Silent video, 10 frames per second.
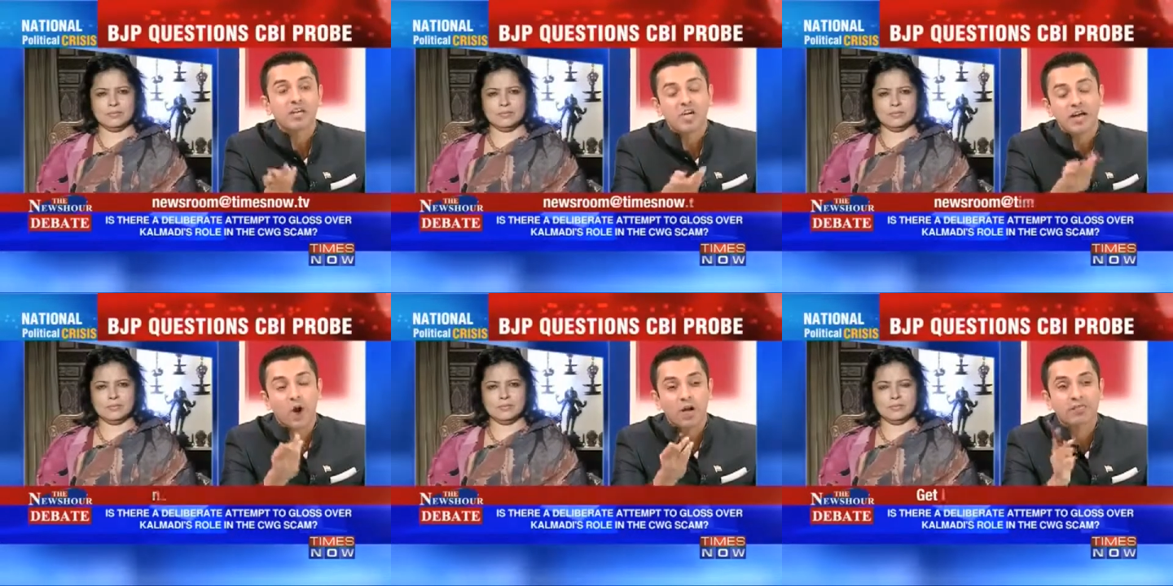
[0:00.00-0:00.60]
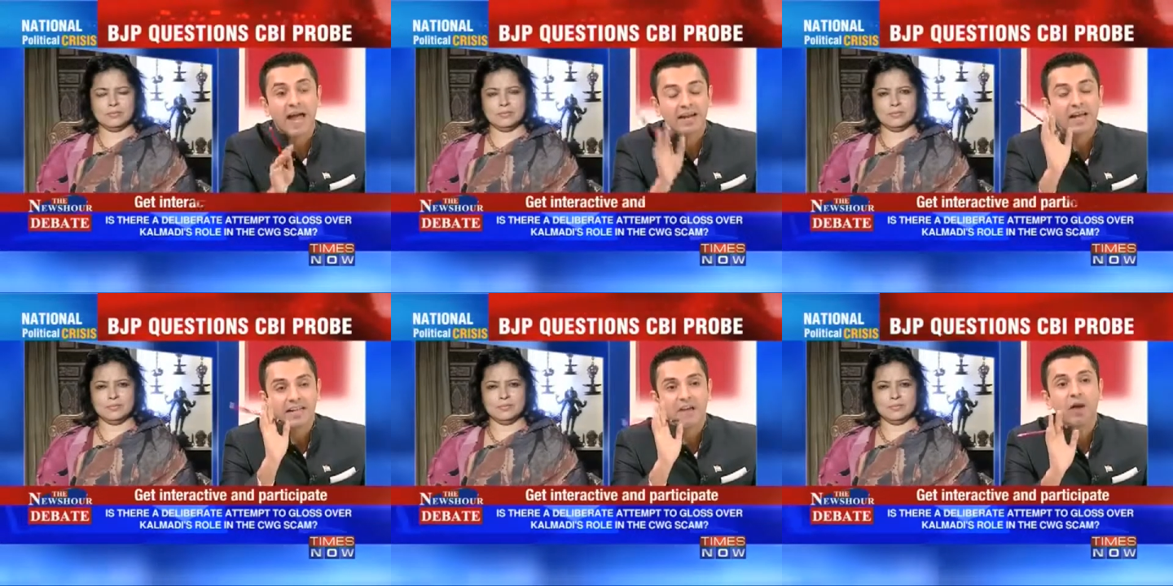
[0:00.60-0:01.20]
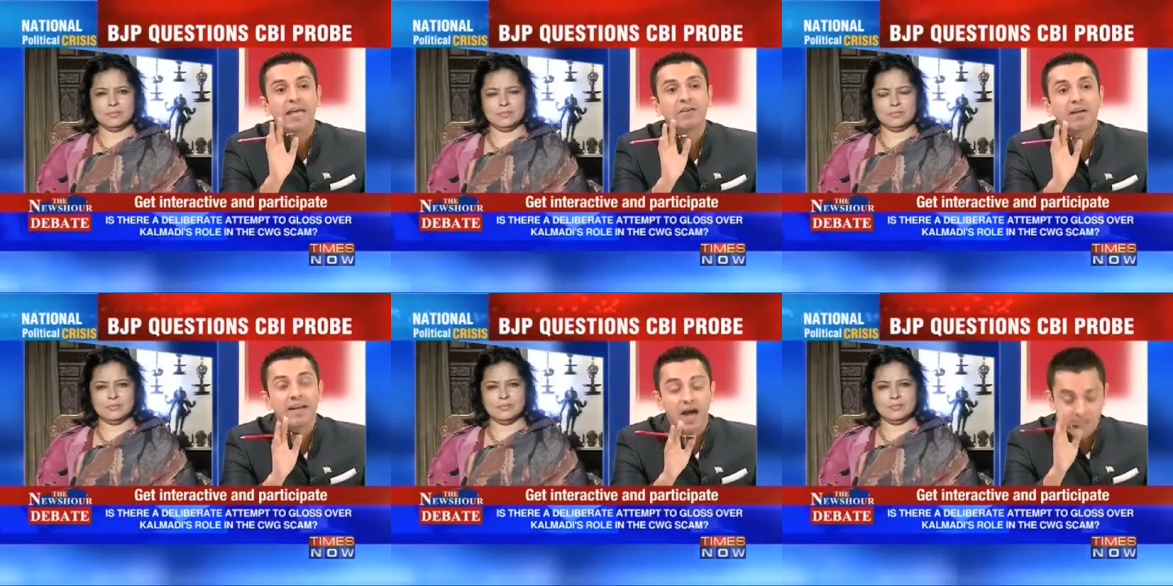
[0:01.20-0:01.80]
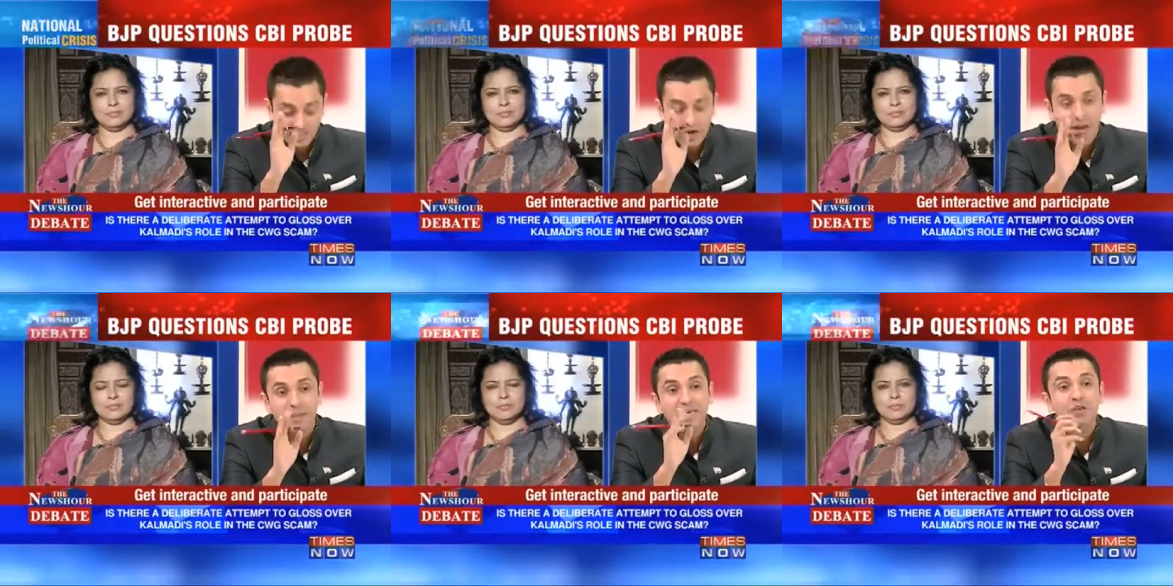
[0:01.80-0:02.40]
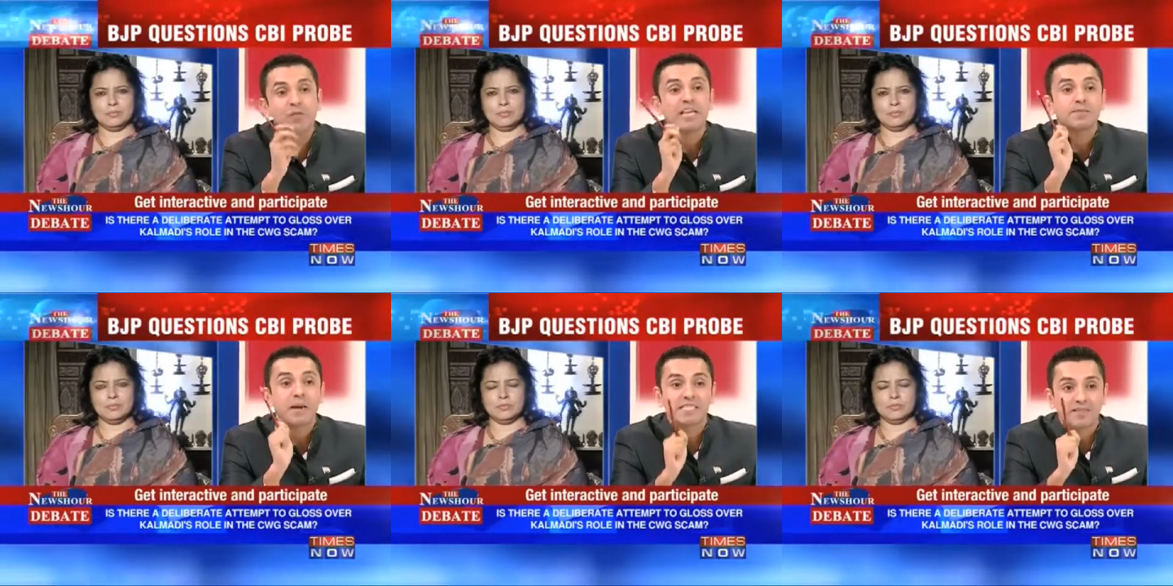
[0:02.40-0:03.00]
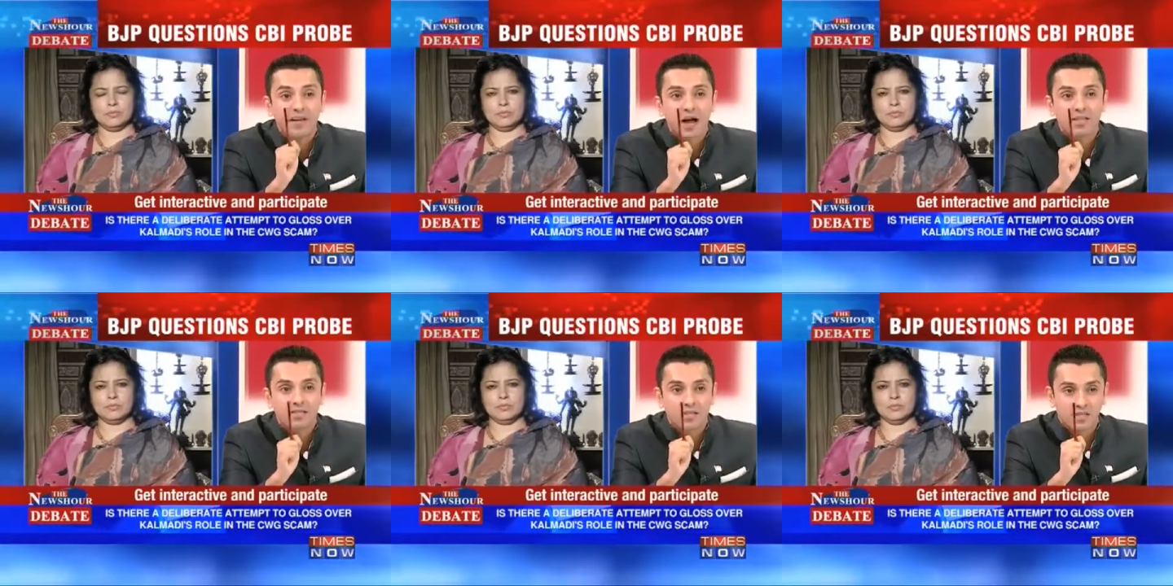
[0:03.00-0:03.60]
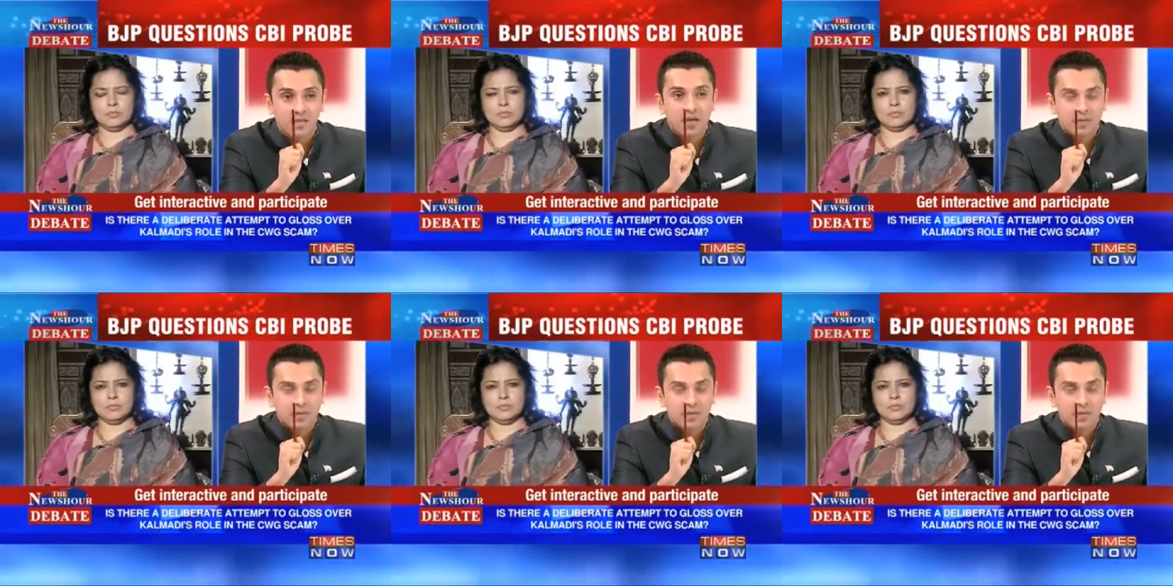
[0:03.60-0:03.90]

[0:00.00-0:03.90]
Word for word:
Speaker 1: pressure and all of that. Therefore, I gave her an answer. Now, let me give you very specific answers.